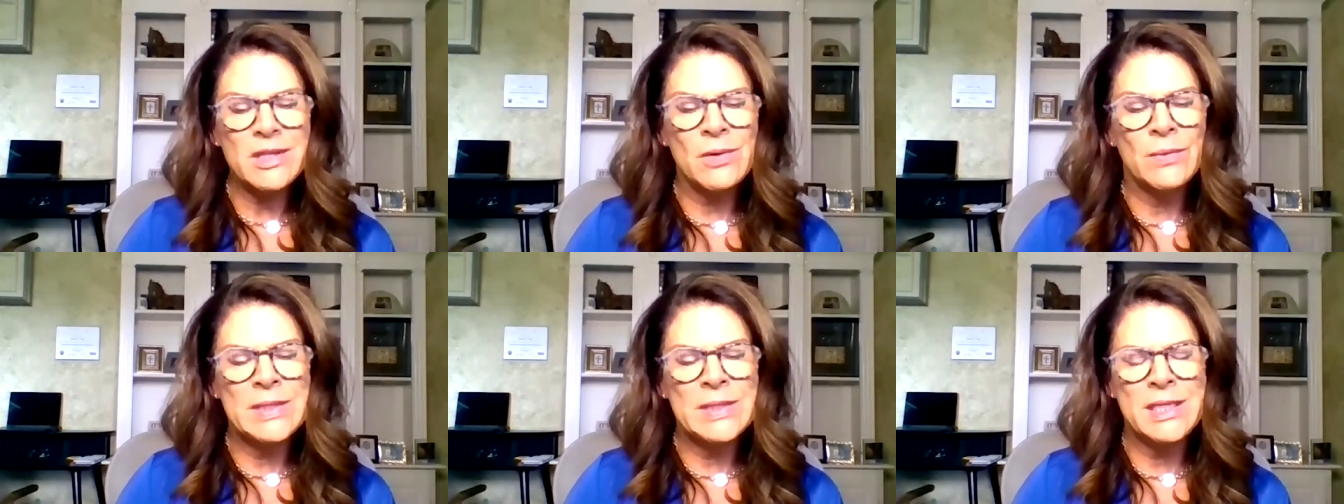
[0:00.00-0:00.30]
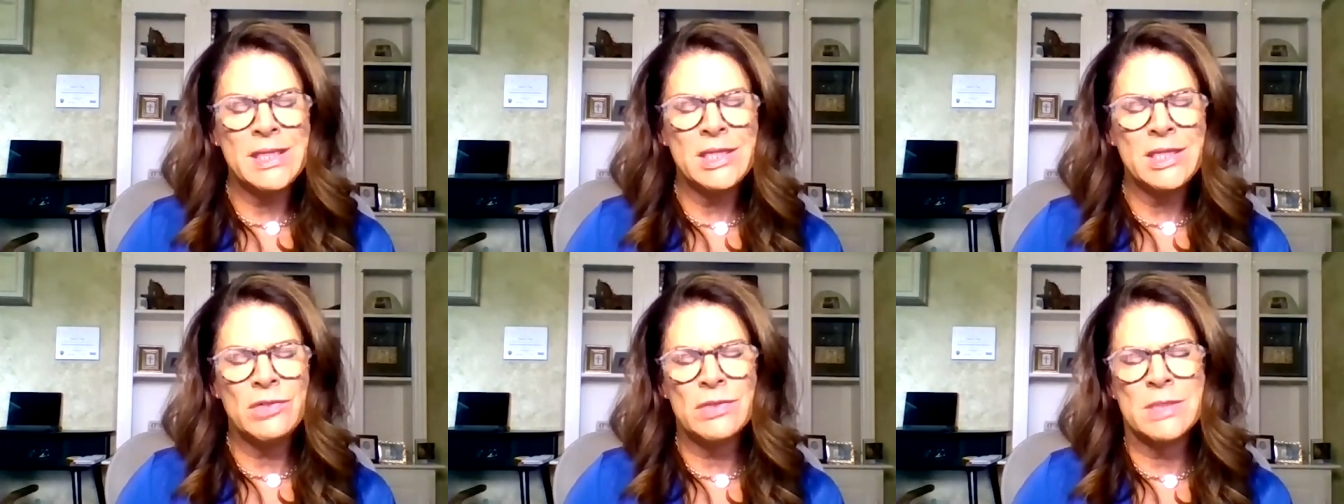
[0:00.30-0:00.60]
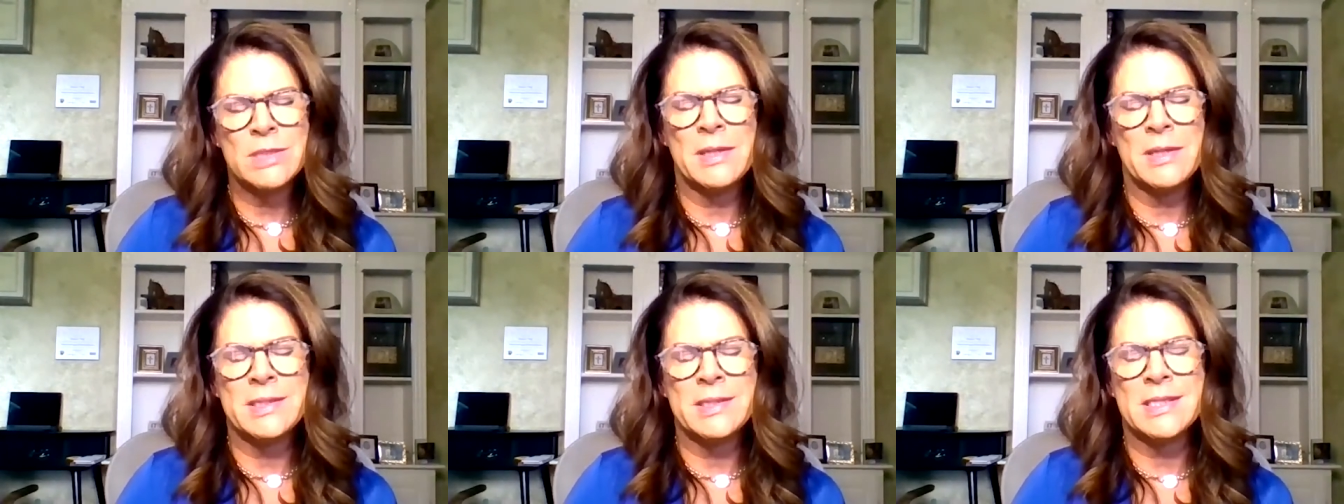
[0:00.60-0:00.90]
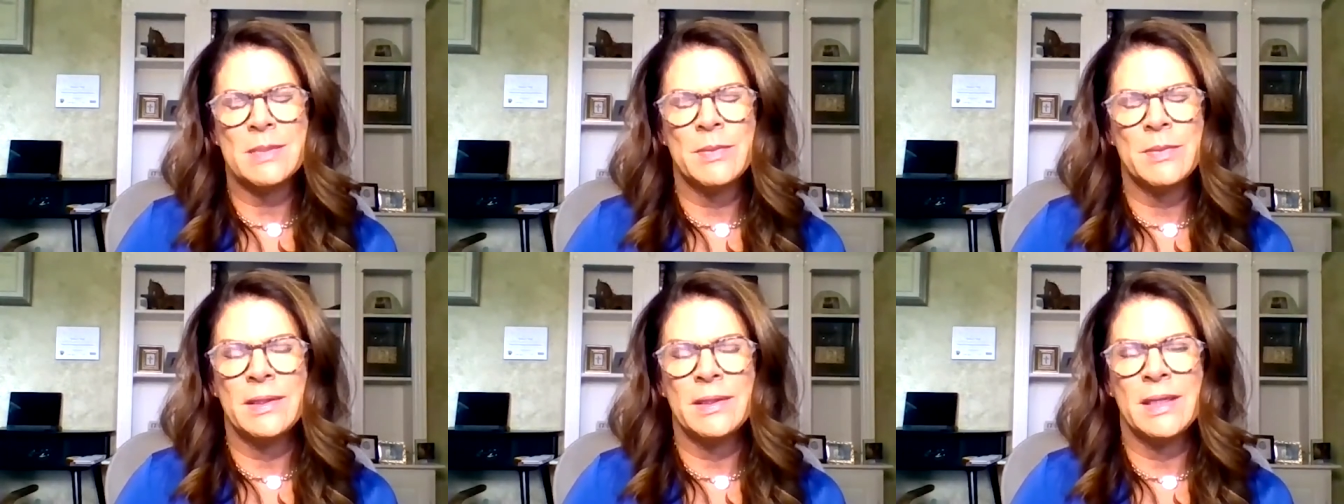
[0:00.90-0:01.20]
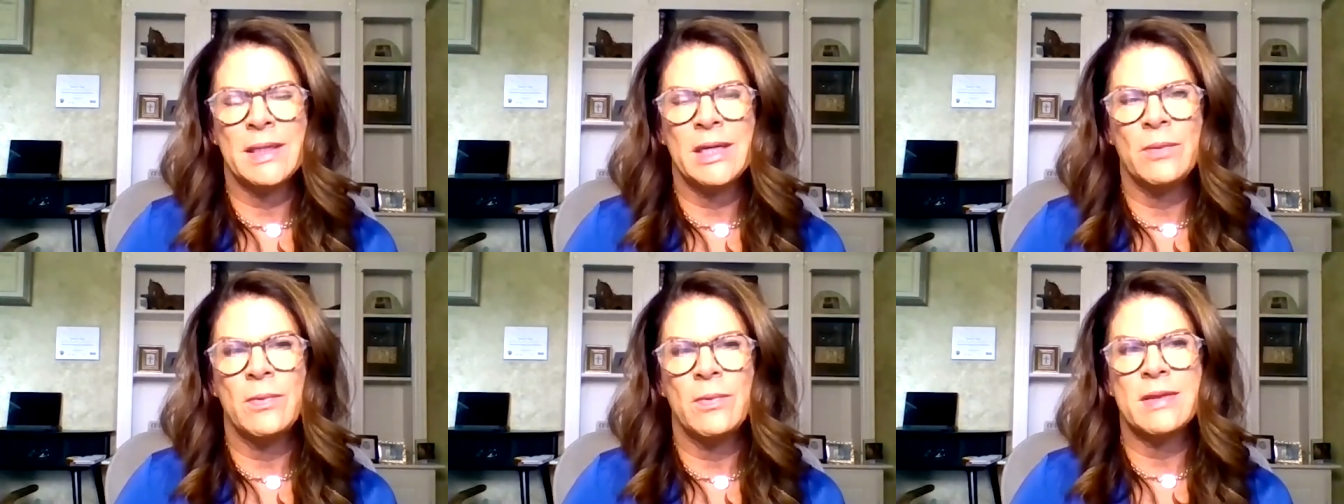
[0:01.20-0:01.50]
we teach
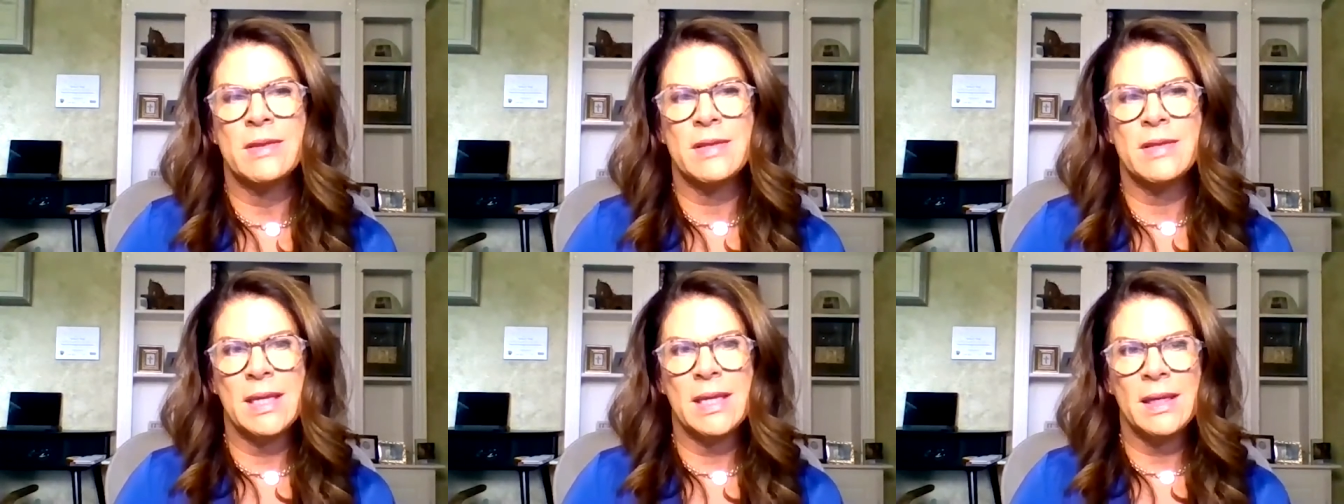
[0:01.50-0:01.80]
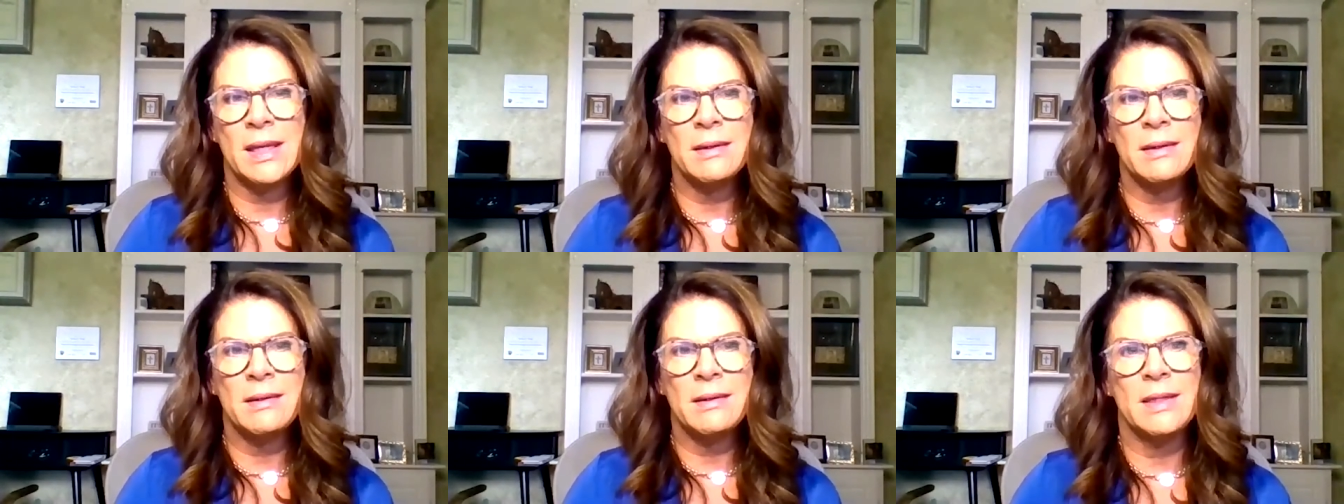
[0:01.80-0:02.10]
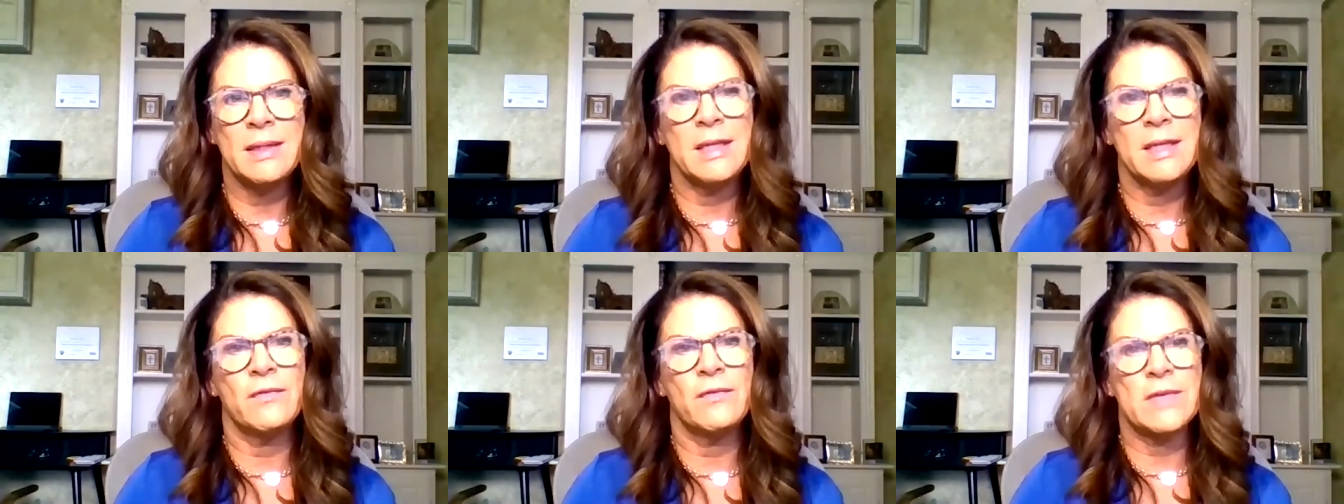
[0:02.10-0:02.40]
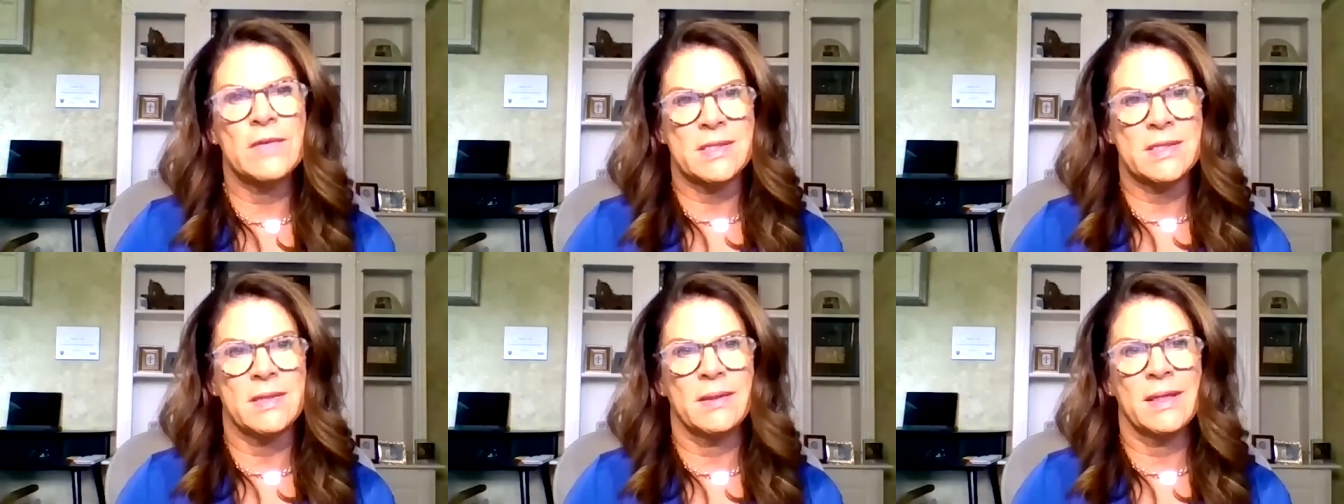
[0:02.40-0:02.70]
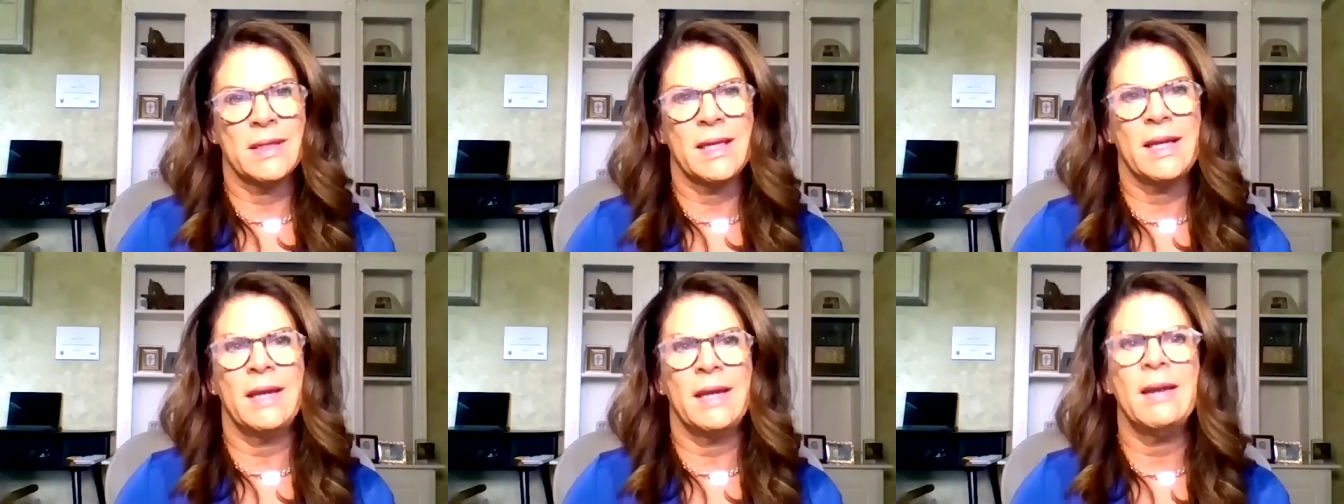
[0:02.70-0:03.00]
responsibility within the
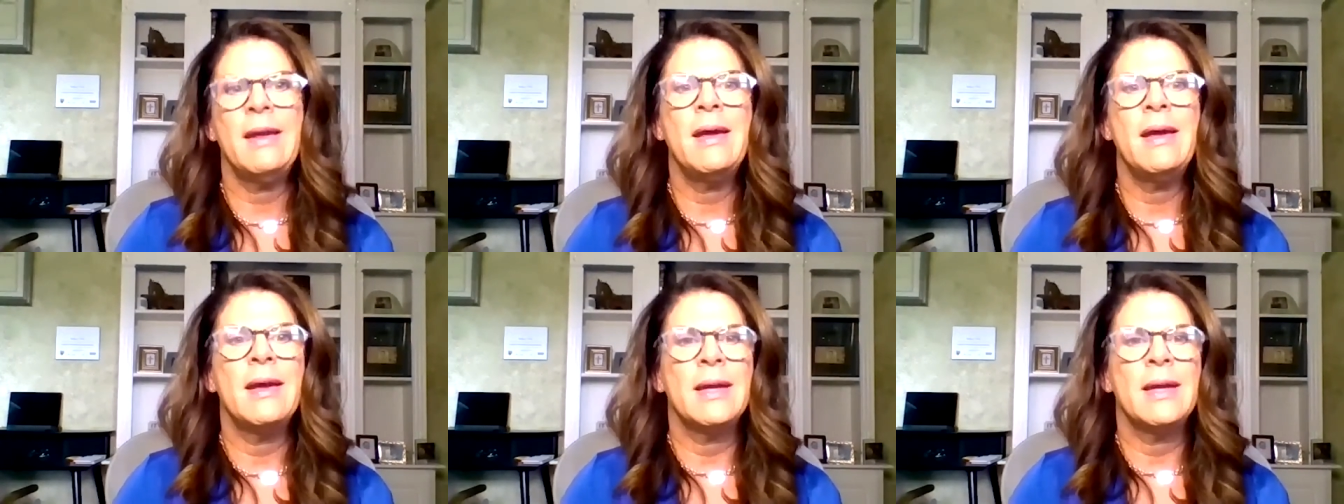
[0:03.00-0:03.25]
facility